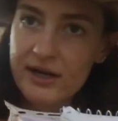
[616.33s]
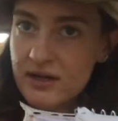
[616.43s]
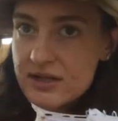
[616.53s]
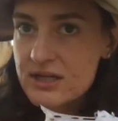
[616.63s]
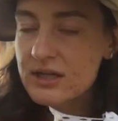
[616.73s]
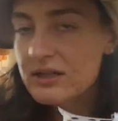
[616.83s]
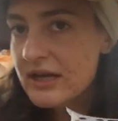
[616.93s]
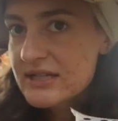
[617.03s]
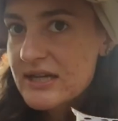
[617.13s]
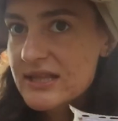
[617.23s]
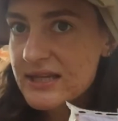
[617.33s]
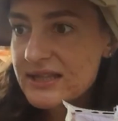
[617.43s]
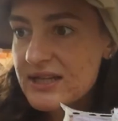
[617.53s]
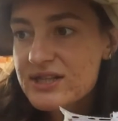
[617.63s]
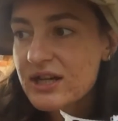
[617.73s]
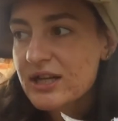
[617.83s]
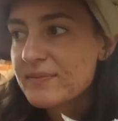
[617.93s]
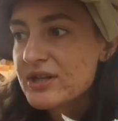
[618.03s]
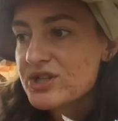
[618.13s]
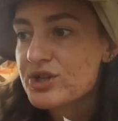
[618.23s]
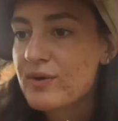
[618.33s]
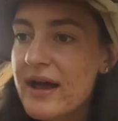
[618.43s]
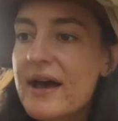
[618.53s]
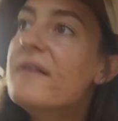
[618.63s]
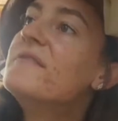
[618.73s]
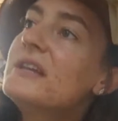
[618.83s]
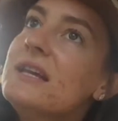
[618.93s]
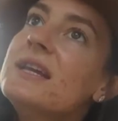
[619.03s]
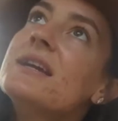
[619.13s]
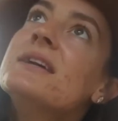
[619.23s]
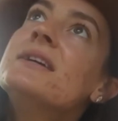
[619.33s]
not to collect anything that's gonna be too heavy.